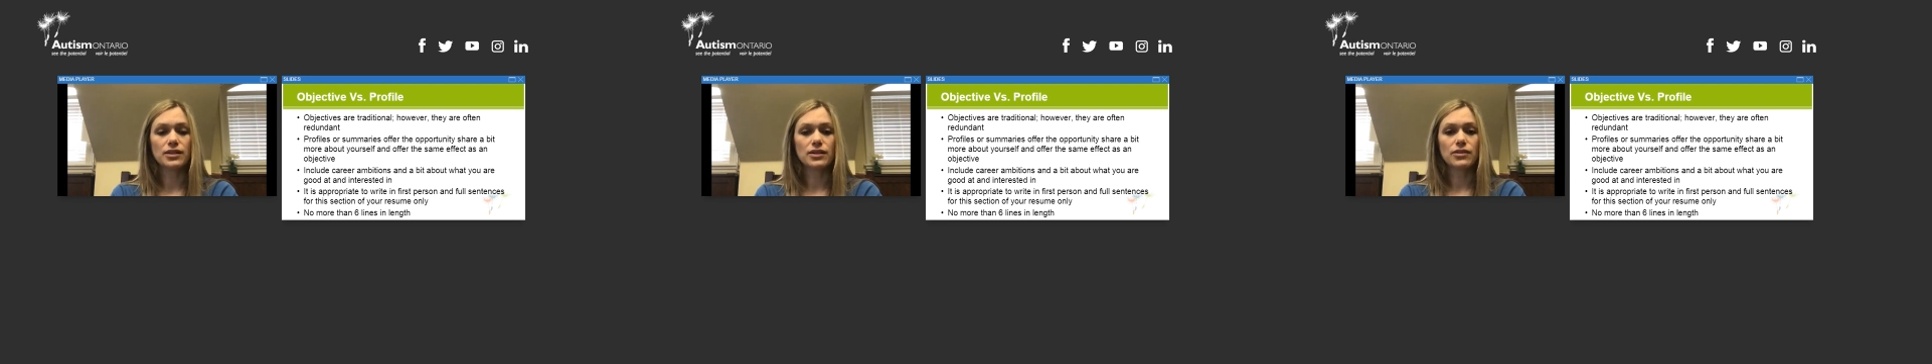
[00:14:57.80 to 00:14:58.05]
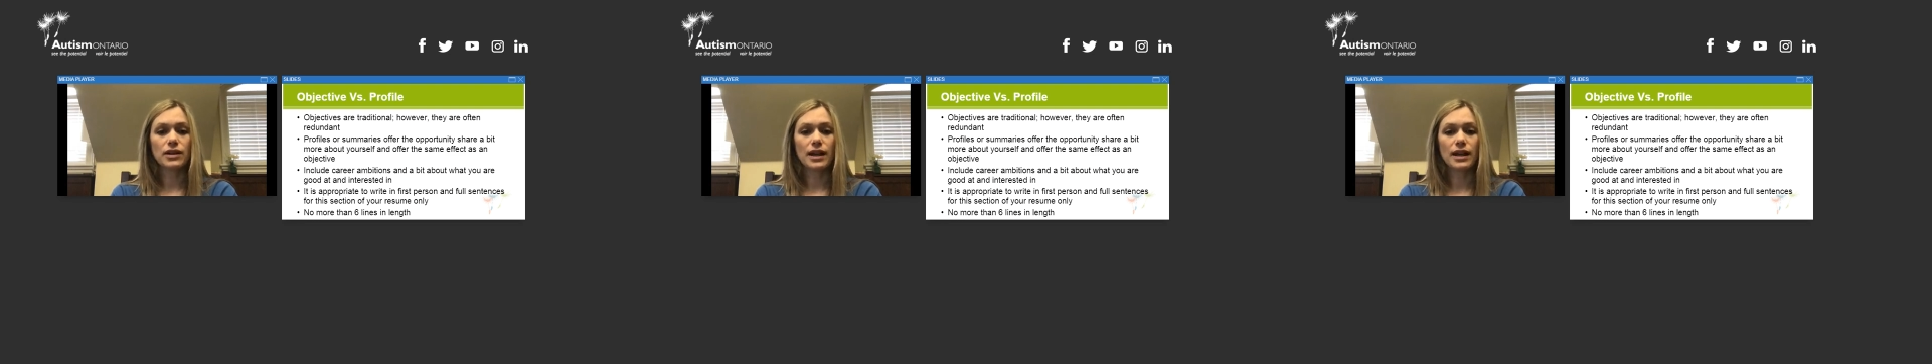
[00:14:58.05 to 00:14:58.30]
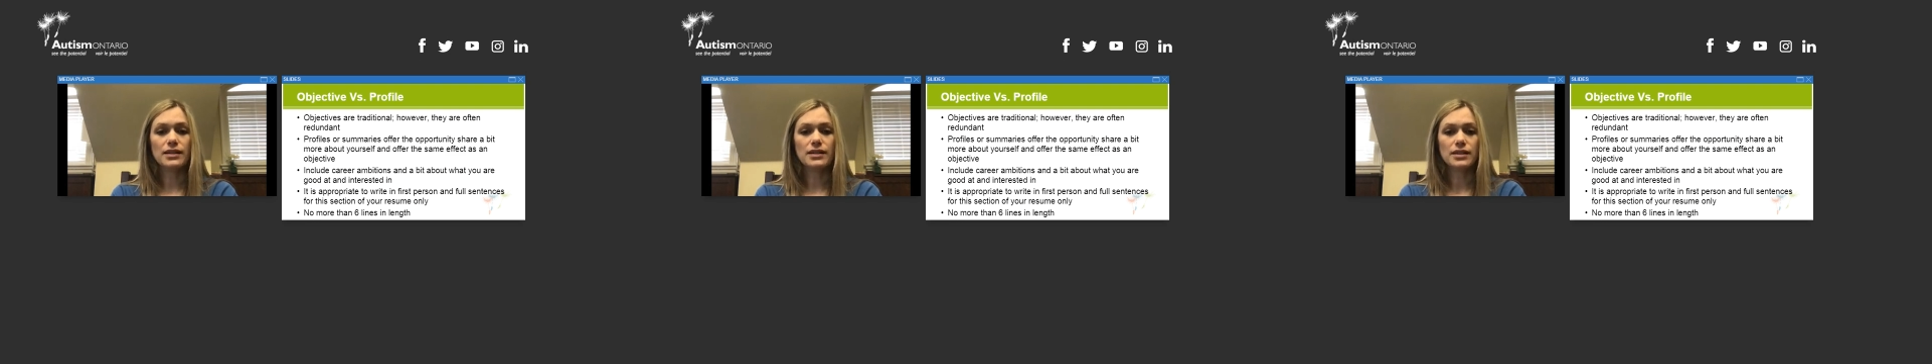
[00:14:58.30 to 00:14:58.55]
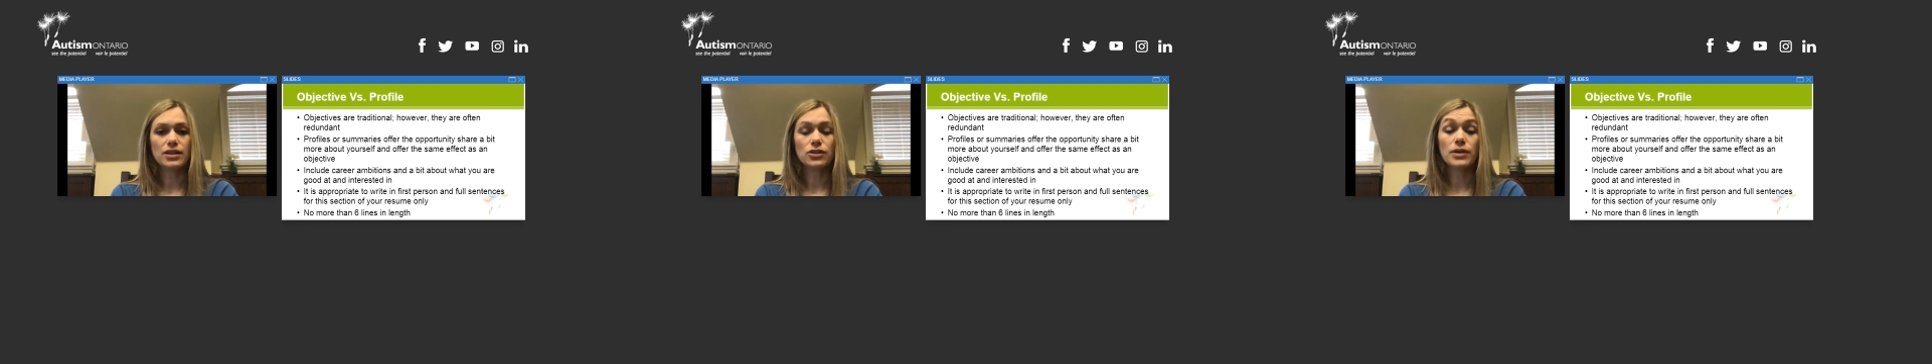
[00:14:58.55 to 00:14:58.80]
Okay,
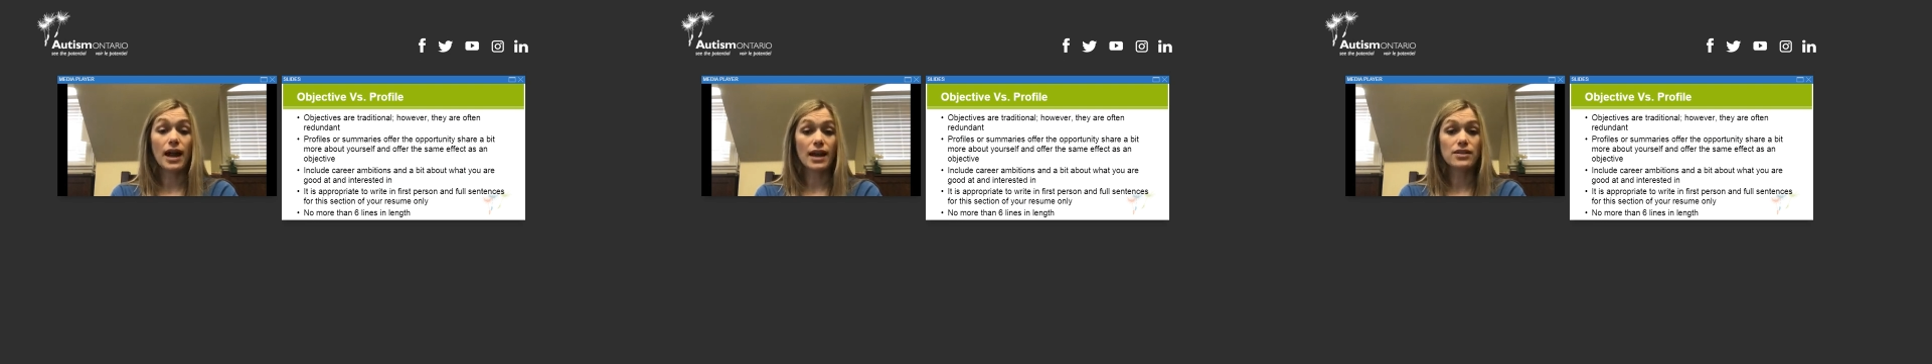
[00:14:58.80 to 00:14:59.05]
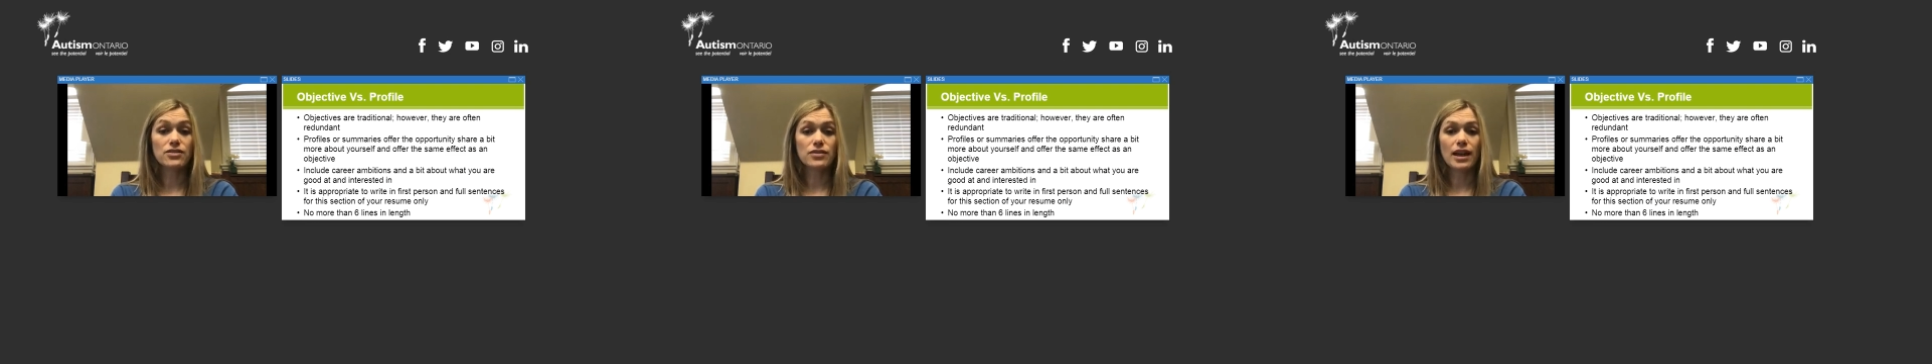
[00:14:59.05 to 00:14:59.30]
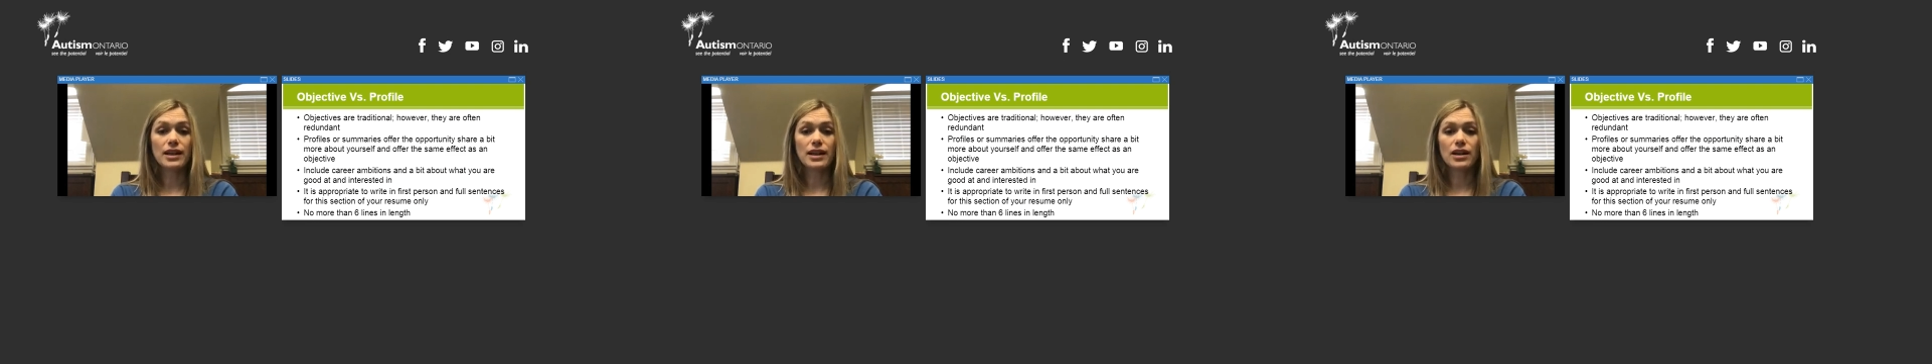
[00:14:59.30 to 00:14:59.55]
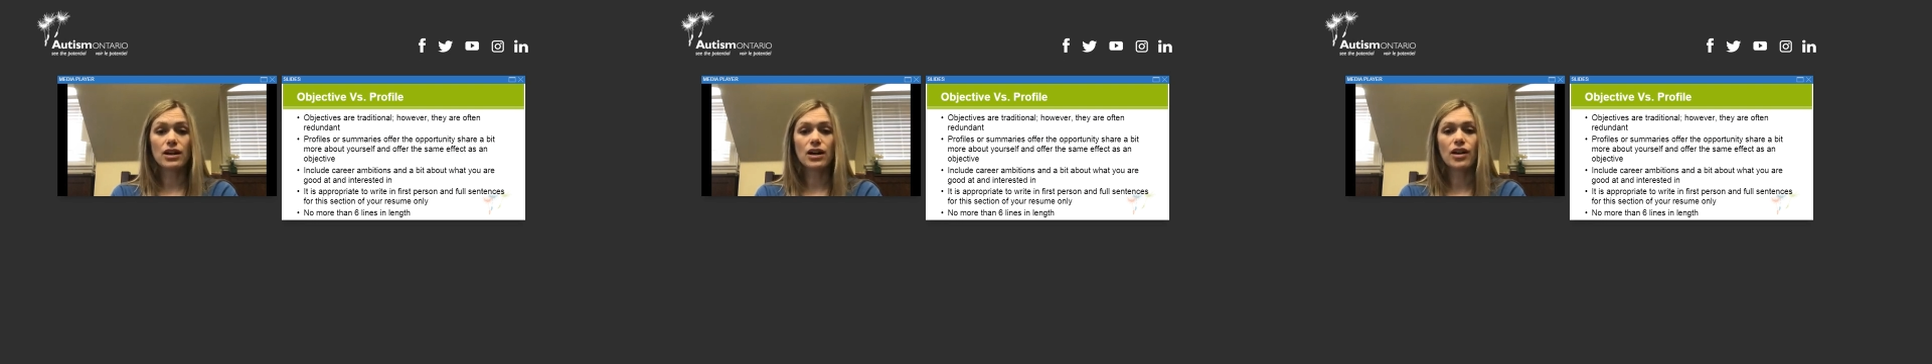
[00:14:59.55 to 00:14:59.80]
you can do that
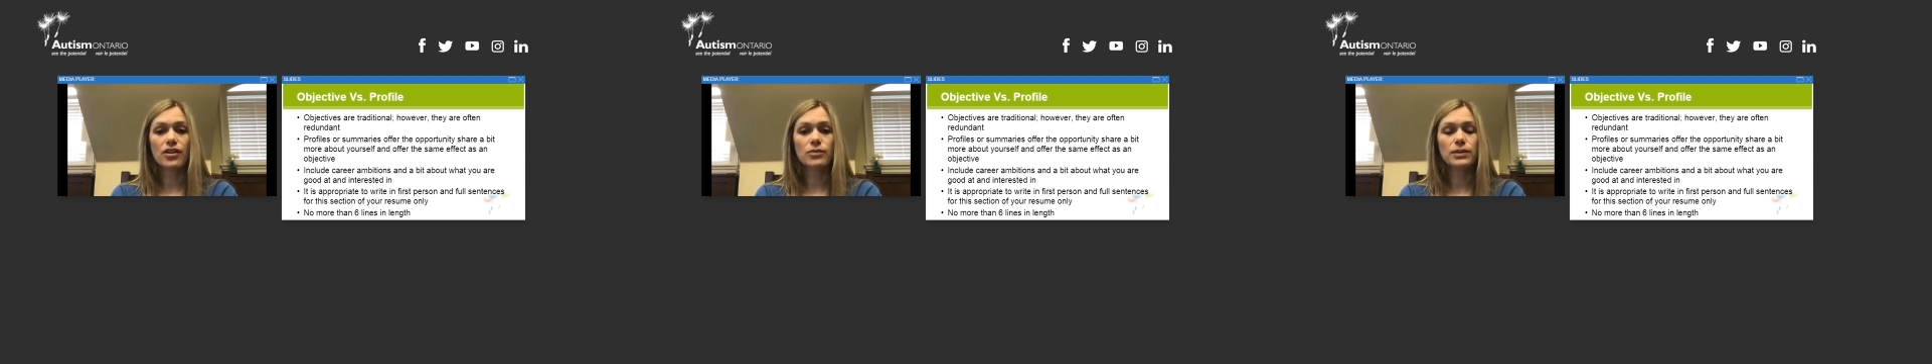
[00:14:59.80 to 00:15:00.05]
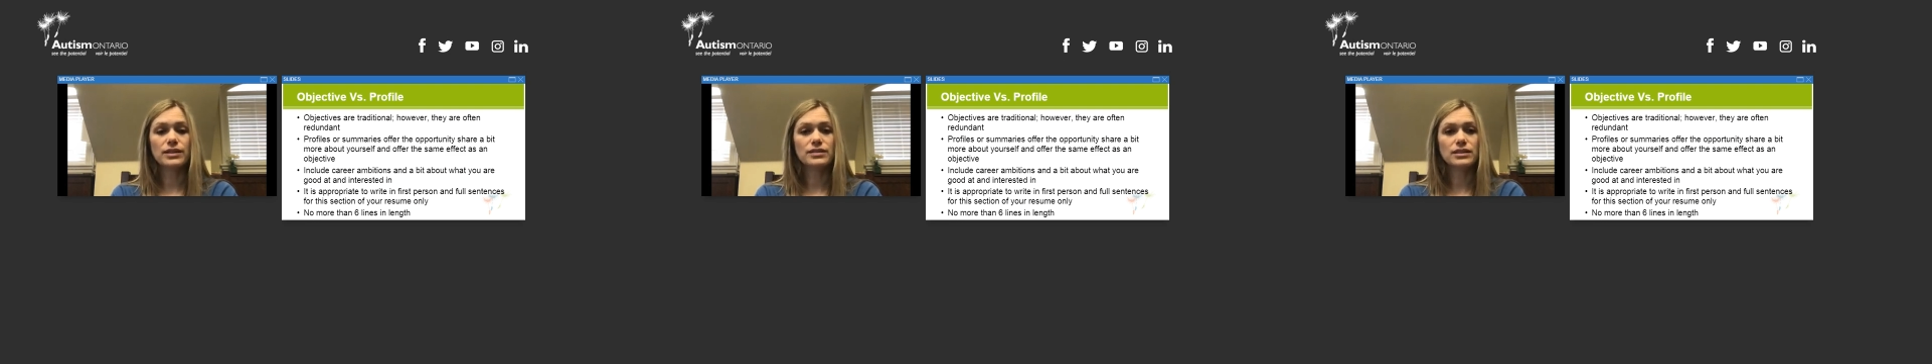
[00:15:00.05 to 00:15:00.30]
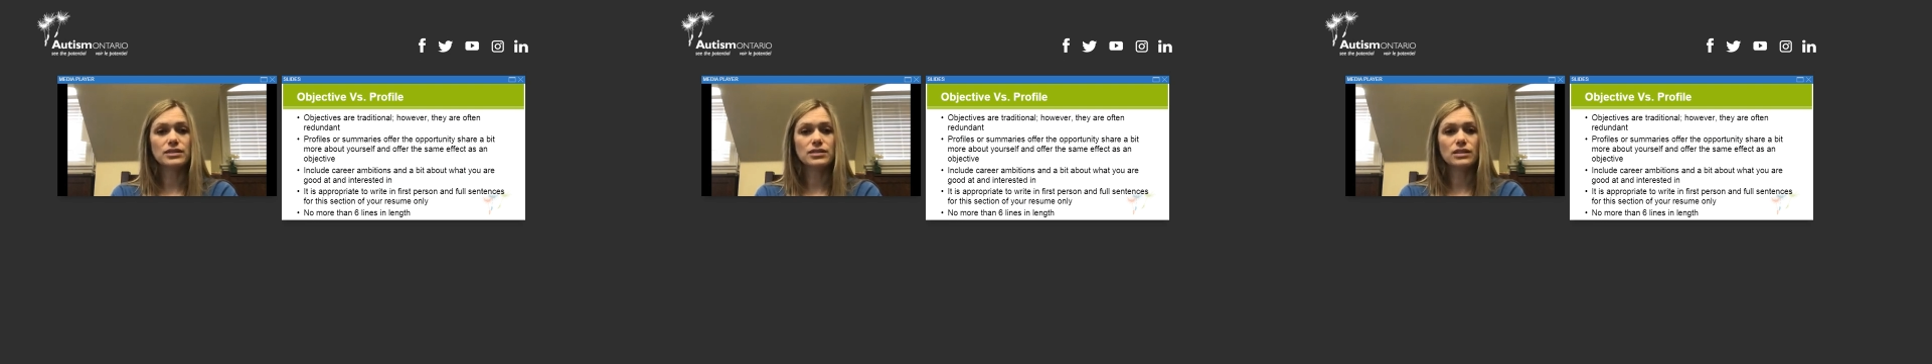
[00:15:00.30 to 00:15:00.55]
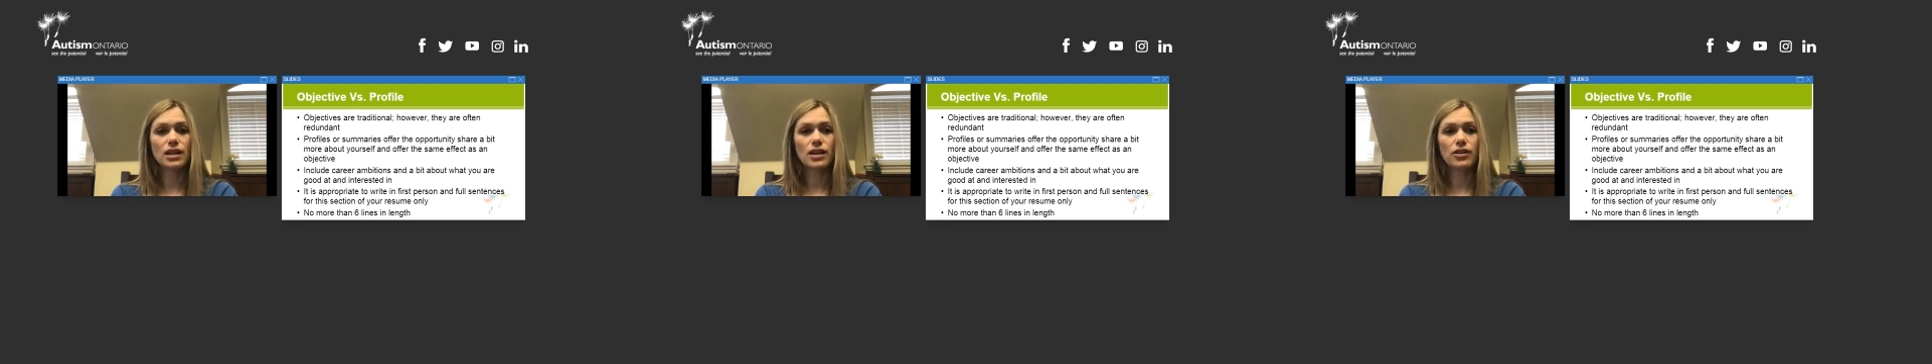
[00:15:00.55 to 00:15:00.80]
here. Other places,
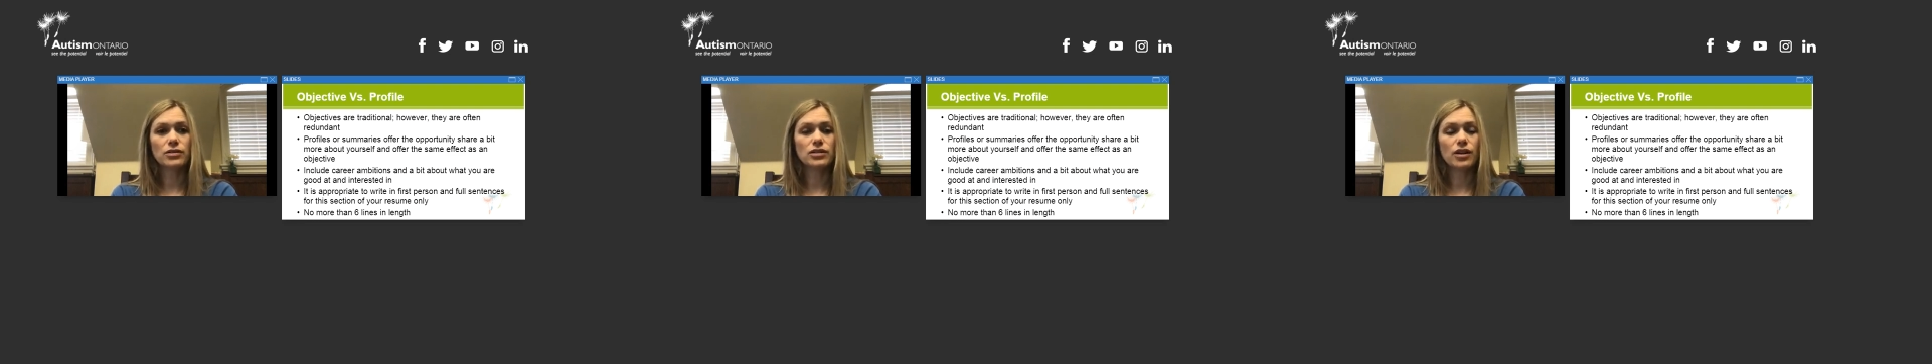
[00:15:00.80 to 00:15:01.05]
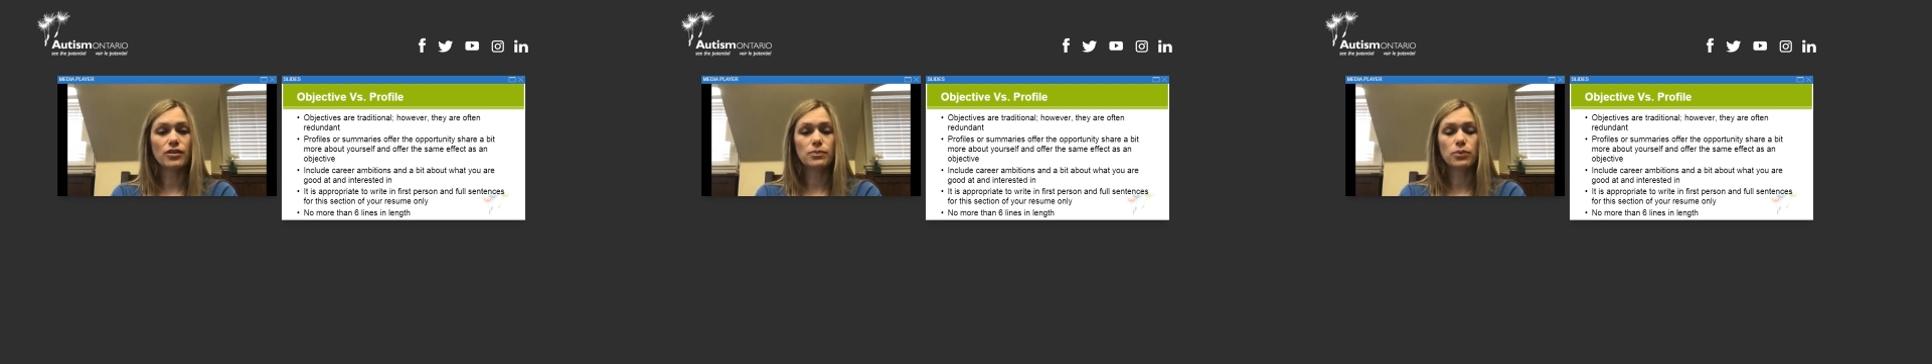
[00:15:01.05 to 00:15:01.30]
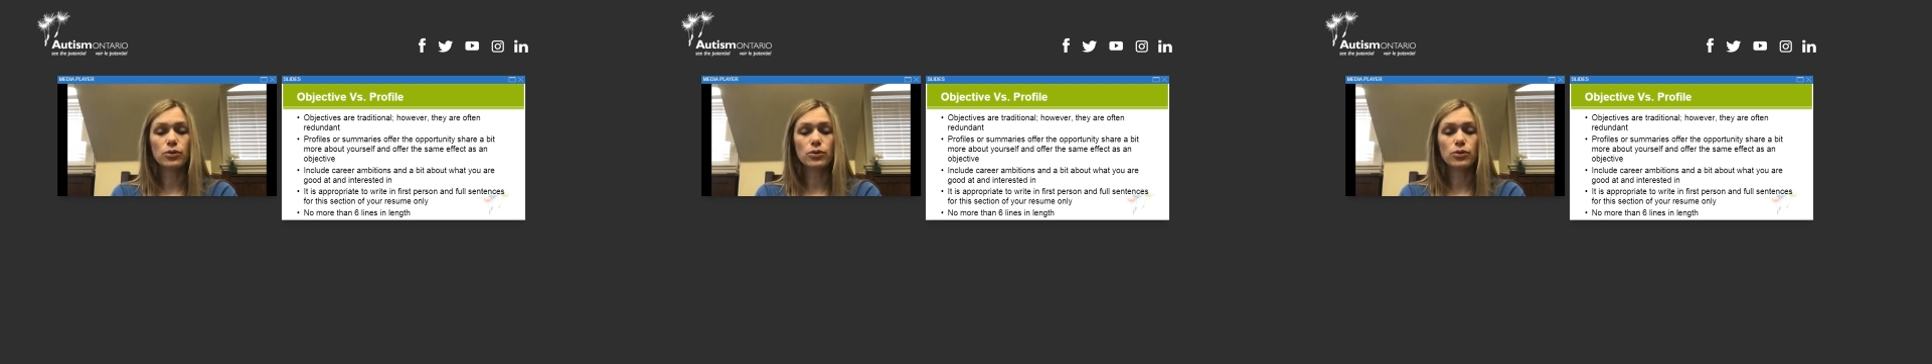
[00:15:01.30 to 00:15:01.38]
other